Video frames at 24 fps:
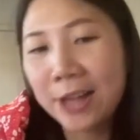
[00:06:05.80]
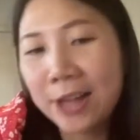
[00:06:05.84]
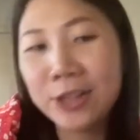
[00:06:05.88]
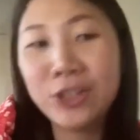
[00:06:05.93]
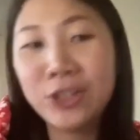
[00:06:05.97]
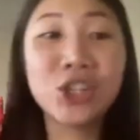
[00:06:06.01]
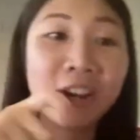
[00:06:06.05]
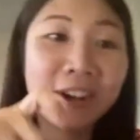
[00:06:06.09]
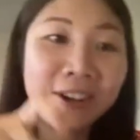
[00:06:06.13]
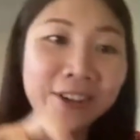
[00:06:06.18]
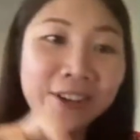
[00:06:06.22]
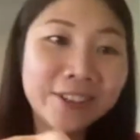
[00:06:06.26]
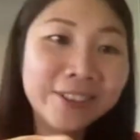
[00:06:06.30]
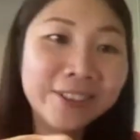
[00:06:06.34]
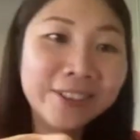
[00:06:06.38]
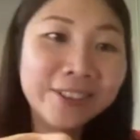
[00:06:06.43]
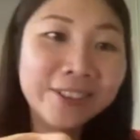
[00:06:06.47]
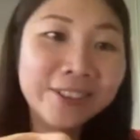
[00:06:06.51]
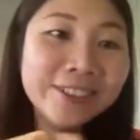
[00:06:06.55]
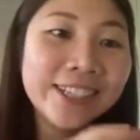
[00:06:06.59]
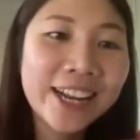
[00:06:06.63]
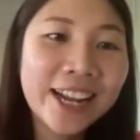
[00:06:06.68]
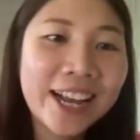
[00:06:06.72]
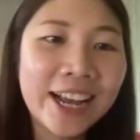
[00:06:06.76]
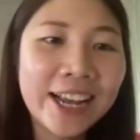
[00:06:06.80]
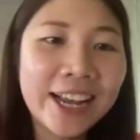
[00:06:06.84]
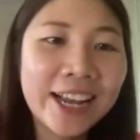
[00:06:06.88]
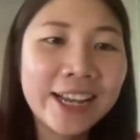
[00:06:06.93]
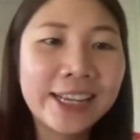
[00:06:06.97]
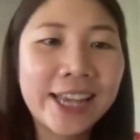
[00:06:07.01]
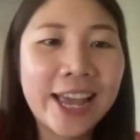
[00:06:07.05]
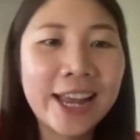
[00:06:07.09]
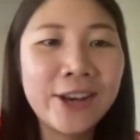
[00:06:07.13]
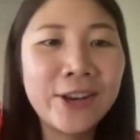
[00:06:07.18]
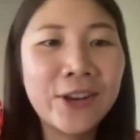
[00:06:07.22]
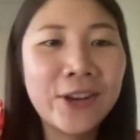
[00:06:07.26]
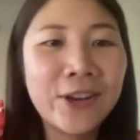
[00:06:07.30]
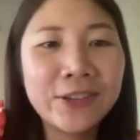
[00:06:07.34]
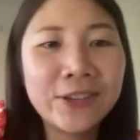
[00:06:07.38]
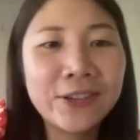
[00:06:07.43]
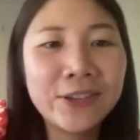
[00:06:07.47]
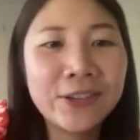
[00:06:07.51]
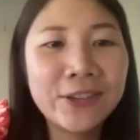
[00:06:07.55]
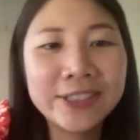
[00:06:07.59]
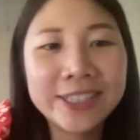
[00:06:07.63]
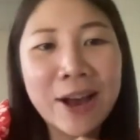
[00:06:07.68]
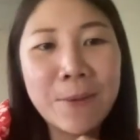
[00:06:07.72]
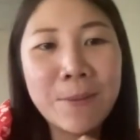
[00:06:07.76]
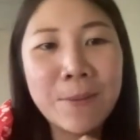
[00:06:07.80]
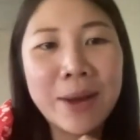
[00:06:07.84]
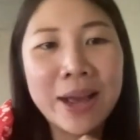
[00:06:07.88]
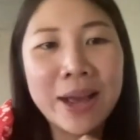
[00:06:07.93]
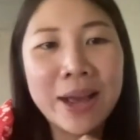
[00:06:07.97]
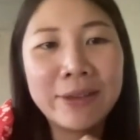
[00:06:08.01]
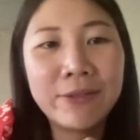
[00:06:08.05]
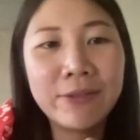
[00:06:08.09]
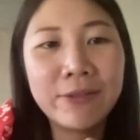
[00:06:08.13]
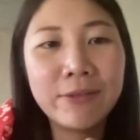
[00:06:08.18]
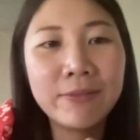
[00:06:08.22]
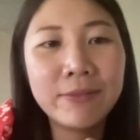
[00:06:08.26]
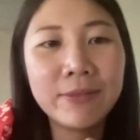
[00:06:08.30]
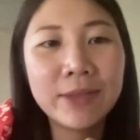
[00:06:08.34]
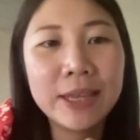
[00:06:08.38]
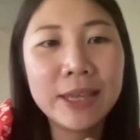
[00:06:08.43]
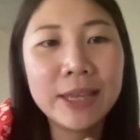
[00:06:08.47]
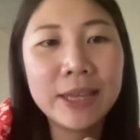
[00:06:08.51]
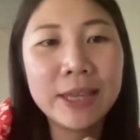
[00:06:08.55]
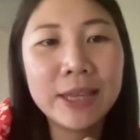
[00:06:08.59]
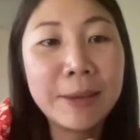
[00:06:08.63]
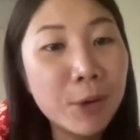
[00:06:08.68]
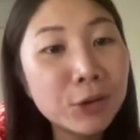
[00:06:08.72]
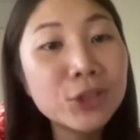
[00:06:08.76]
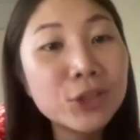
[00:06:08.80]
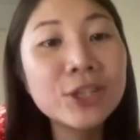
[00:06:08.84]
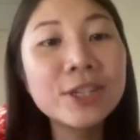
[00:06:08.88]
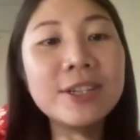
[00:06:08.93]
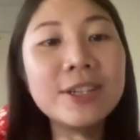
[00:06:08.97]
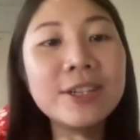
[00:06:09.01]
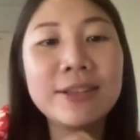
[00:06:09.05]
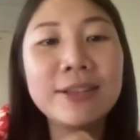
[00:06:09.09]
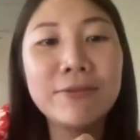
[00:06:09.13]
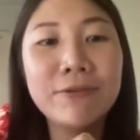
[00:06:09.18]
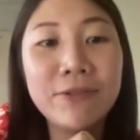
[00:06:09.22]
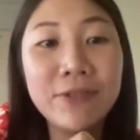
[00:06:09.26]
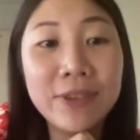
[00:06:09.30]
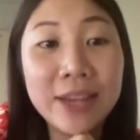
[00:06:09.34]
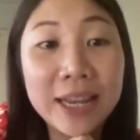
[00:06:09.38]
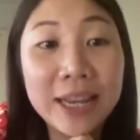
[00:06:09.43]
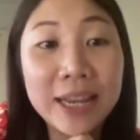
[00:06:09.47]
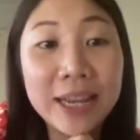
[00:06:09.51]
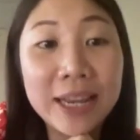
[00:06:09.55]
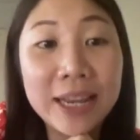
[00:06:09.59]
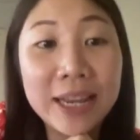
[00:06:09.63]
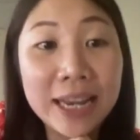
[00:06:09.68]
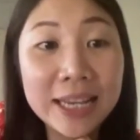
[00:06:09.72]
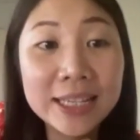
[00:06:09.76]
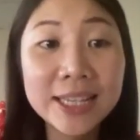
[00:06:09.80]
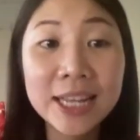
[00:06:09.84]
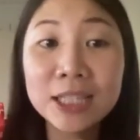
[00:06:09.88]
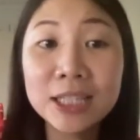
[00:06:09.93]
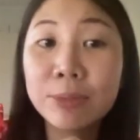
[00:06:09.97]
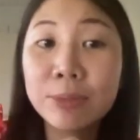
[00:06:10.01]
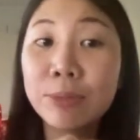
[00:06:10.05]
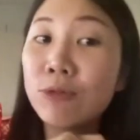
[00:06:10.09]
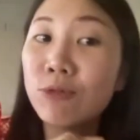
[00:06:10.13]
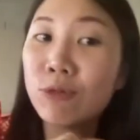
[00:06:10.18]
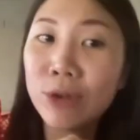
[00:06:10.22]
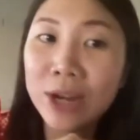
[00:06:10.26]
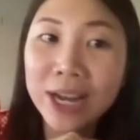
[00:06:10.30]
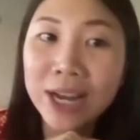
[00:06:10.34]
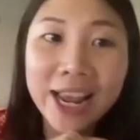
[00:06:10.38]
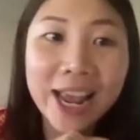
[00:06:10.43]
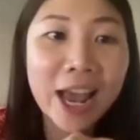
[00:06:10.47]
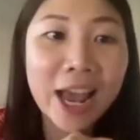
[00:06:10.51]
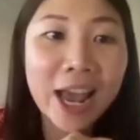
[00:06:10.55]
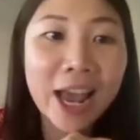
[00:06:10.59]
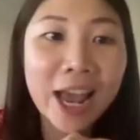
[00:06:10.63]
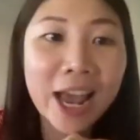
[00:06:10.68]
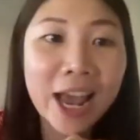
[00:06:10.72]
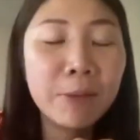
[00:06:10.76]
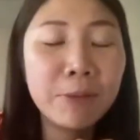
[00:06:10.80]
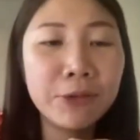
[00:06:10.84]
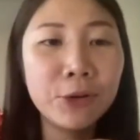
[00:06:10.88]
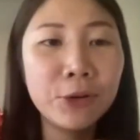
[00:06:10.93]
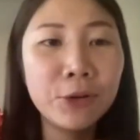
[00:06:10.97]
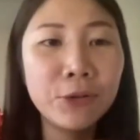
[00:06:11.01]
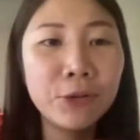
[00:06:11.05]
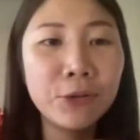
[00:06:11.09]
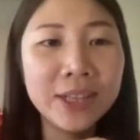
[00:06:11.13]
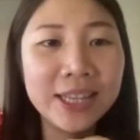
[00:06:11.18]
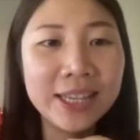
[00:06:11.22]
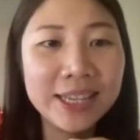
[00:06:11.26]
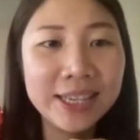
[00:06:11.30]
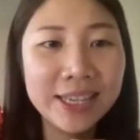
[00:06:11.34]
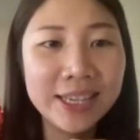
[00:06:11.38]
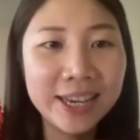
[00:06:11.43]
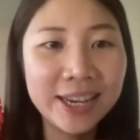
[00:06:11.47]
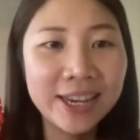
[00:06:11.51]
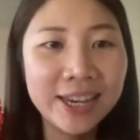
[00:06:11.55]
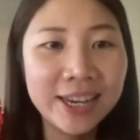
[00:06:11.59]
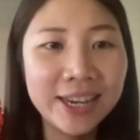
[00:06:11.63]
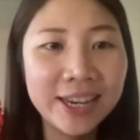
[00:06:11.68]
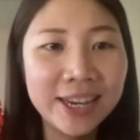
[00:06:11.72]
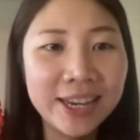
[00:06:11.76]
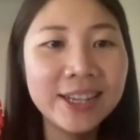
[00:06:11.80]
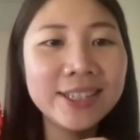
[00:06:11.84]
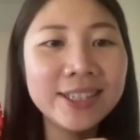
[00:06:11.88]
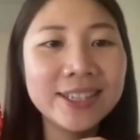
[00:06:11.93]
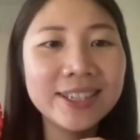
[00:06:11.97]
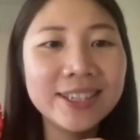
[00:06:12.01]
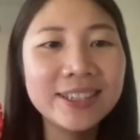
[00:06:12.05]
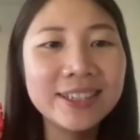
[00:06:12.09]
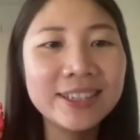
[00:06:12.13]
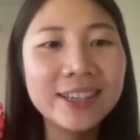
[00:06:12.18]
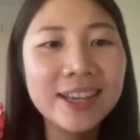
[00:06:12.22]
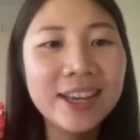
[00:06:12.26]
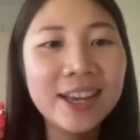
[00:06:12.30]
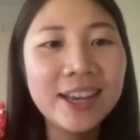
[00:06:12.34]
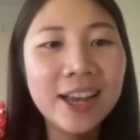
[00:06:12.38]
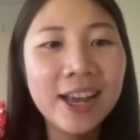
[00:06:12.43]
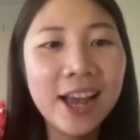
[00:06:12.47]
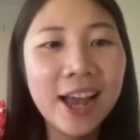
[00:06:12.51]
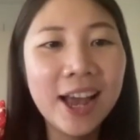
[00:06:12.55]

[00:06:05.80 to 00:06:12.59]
a journal that I can note down my emotions and feelings. That's been really helpful over the years to